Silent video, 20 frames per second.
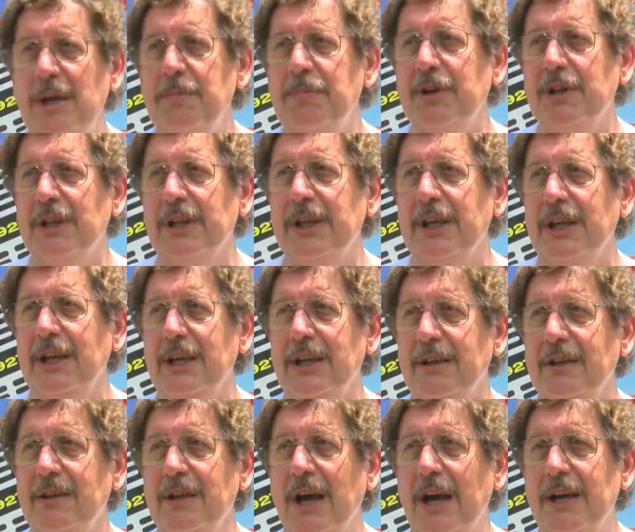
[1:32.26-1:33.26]

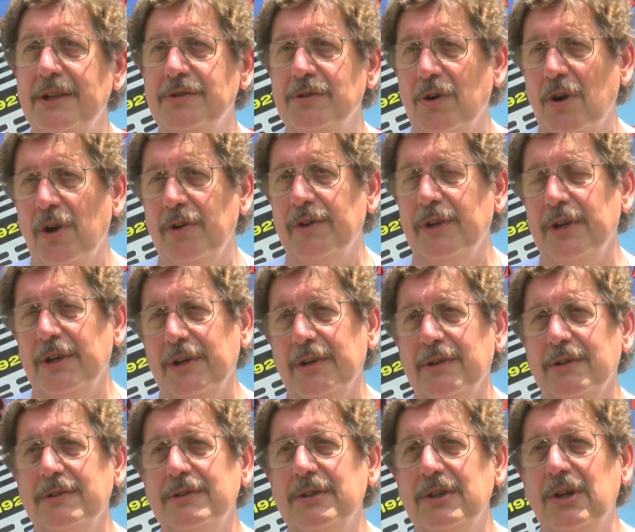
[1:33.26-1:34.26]
Typically, guys are on
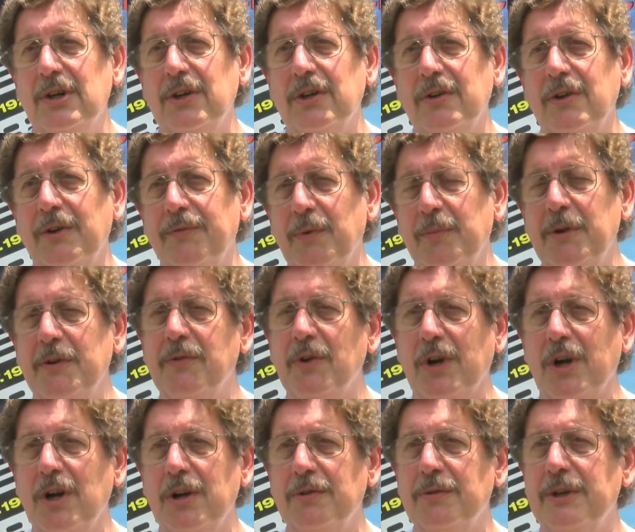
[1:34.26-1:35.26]
the on, from
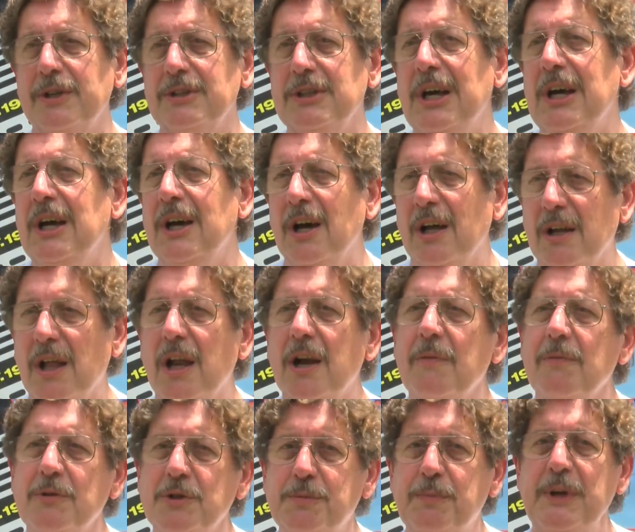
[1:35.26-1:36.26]
different countries. A
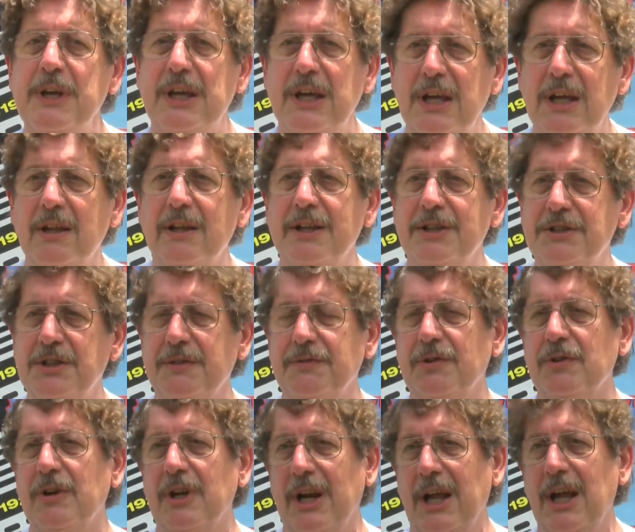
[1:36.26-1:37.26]
lot of them speak English
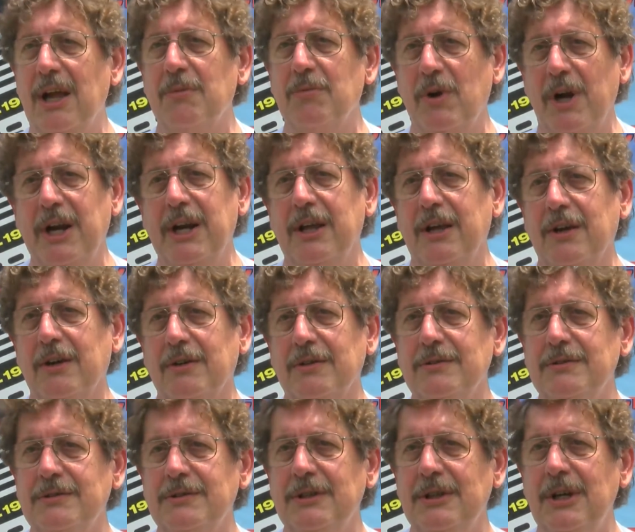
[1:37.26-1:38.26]
if they're in ham radio
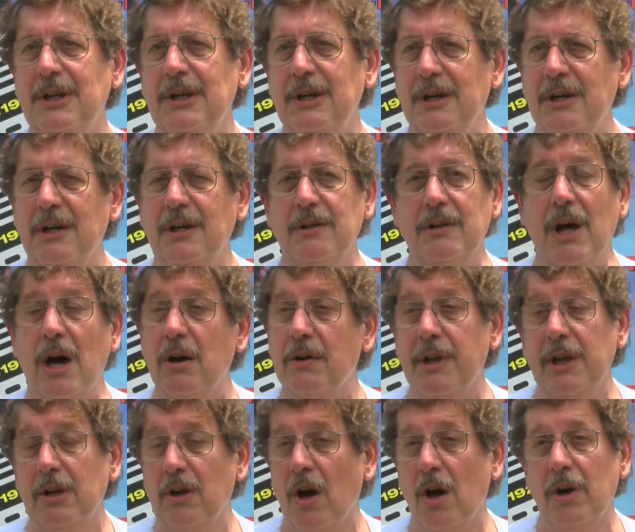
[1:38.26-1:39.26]
uh,
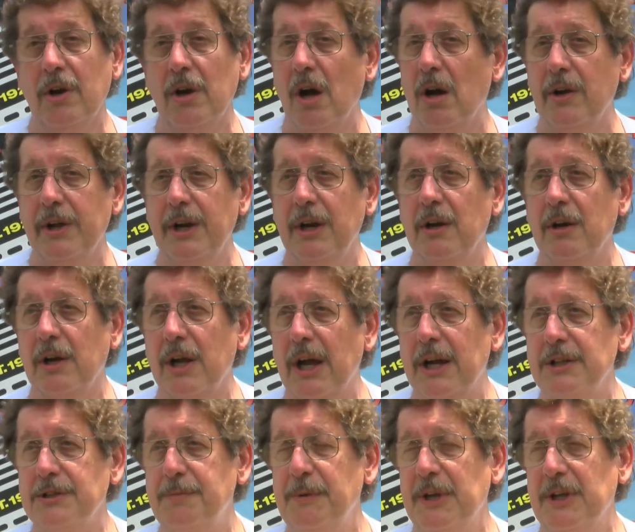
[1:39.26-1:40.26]
I'll get on and I'll hear a
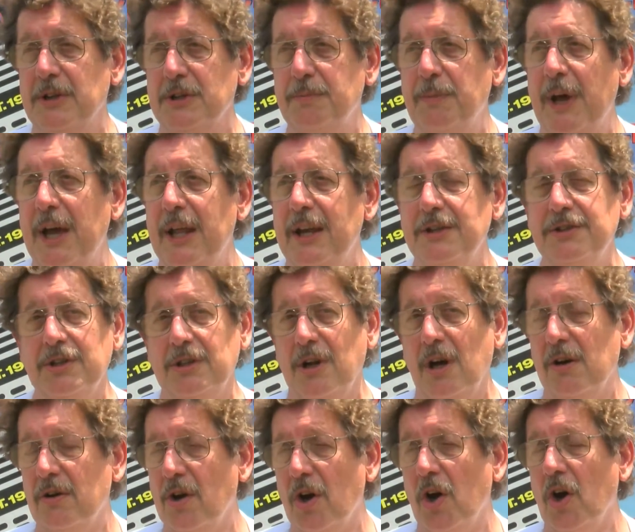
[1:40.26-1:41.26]
guy speaking Spanish
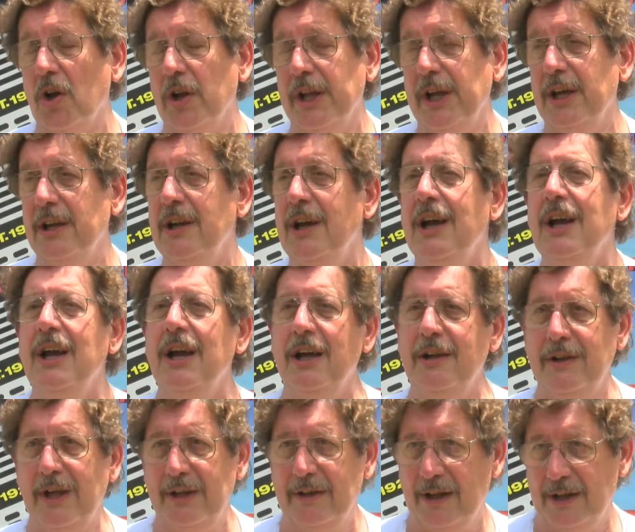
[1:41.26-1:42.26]
and I'll call in
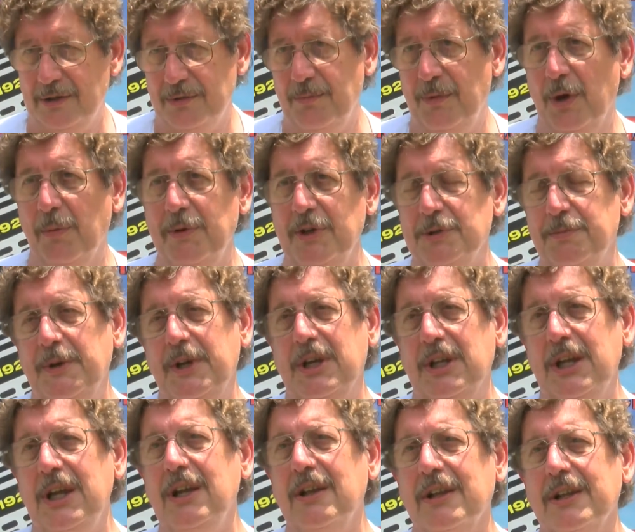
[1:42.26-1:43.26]
and then they, will be
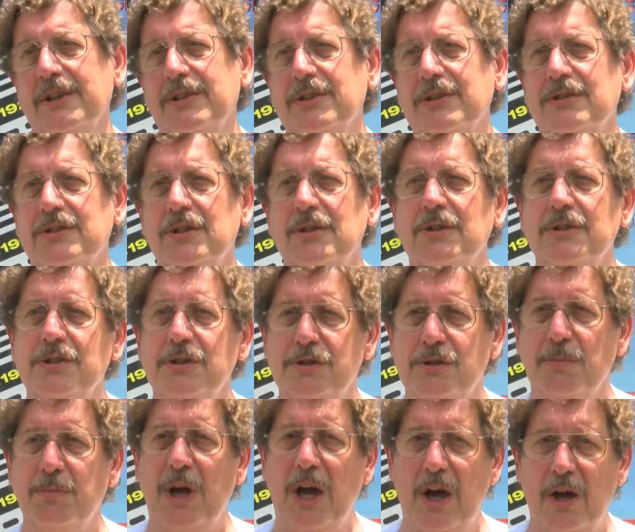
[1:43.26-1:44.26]
speaking English. And so it's
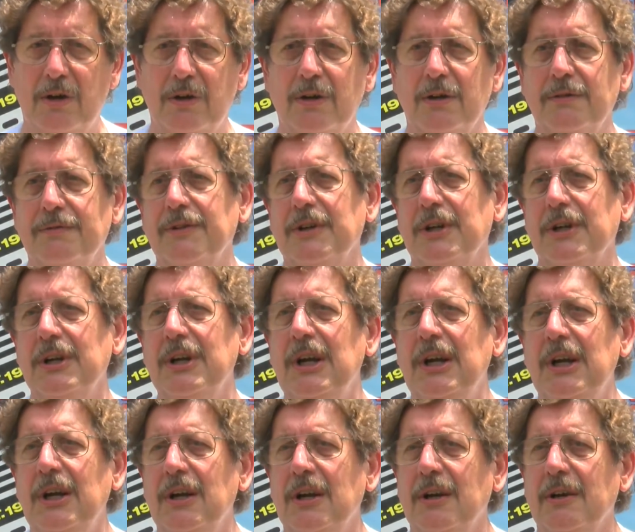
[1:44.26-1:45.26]
just a matter of, uh,
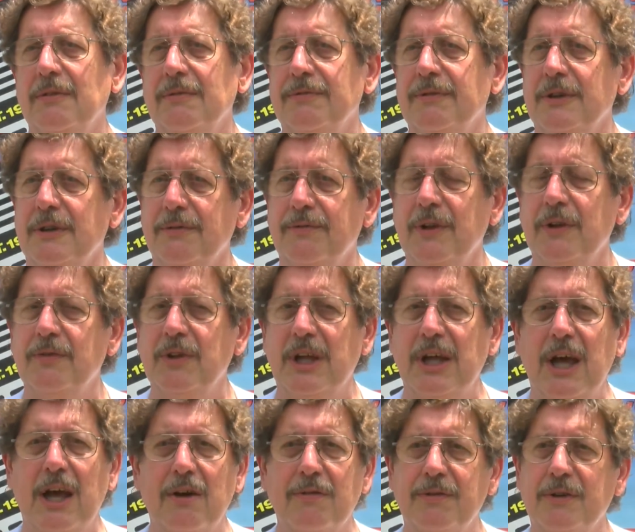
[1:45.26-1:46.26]
of uh, if
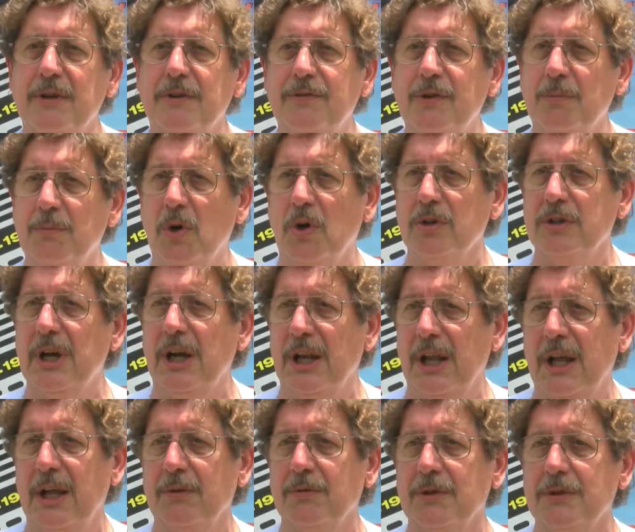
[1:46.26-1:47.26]
they have, uh, if they're
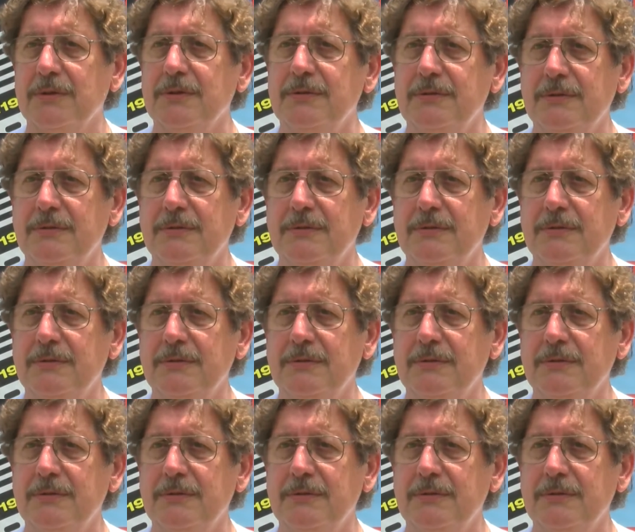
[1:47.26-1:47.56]
multilingual.